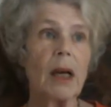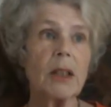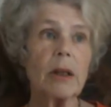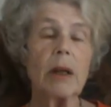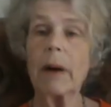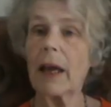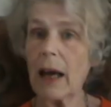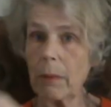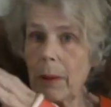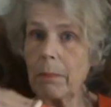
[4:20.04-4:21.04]
So anyway,
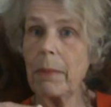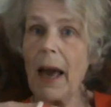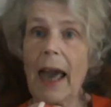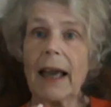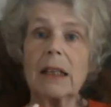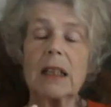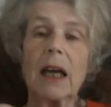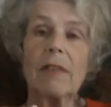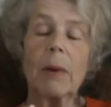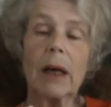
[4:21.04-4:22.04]
I went back to
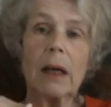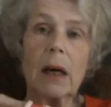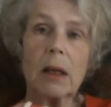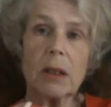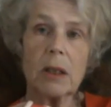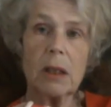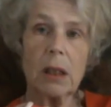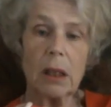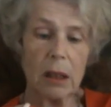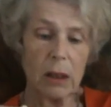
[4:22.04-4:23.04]
have my cast,
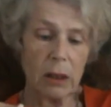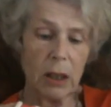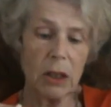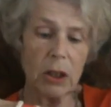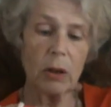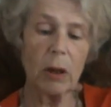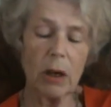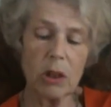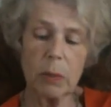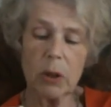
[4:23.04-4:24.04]
and this new
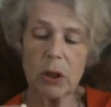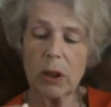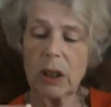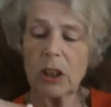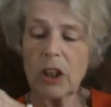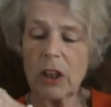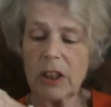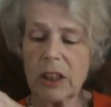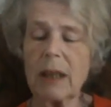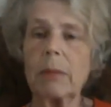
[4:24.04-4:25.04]
cast put on, and
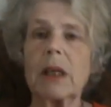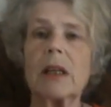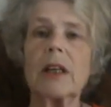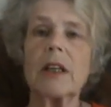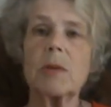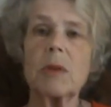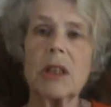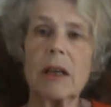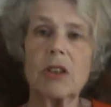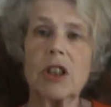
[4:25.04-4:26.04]
the same little nurse was
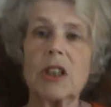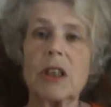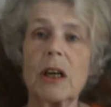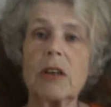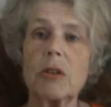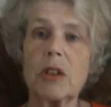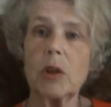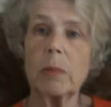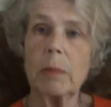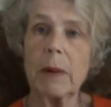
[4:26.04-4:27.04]
there, and she said, "Are you
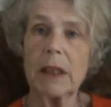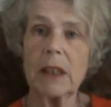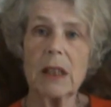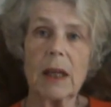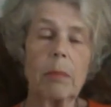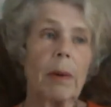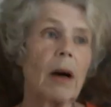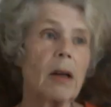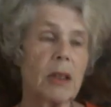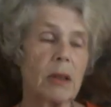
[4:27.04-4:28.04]
still prepared to take
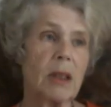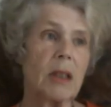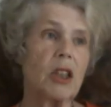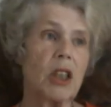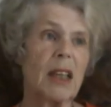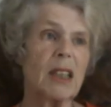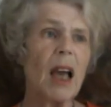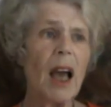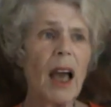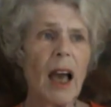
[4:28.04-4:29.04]
part?" So I said, "Yes."
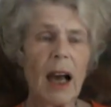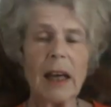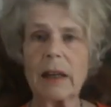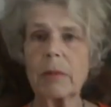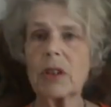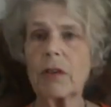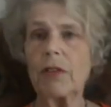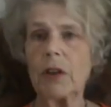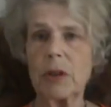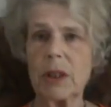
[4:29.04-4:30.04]
And it was a
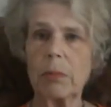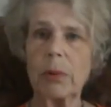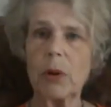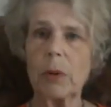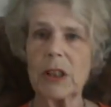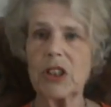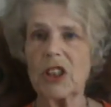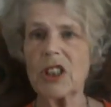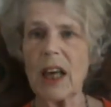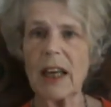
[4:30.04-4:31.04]
few simple
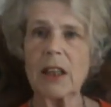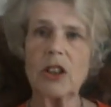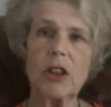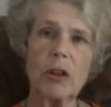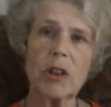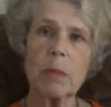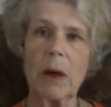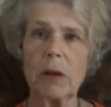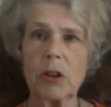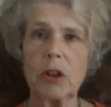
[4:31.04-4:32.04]
questions. Age, do you
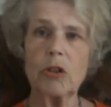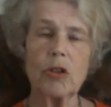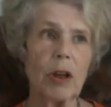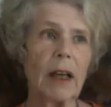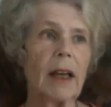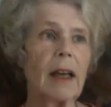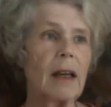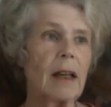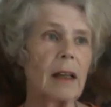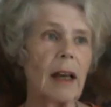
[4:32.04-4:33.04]
smoke, do you drink,
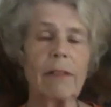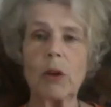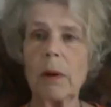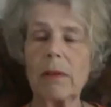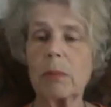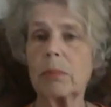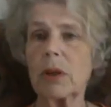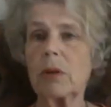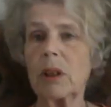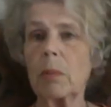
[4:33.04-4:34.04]
have you ever
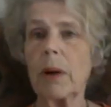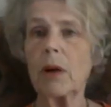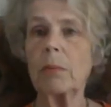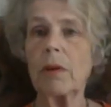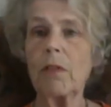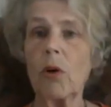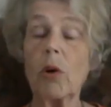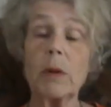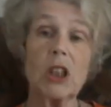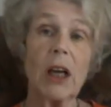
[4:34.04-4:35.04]
broken a bone before,
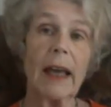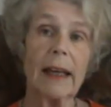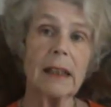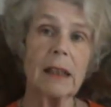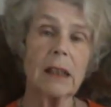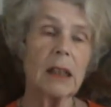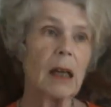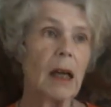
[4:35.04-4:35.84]
which I hadn't.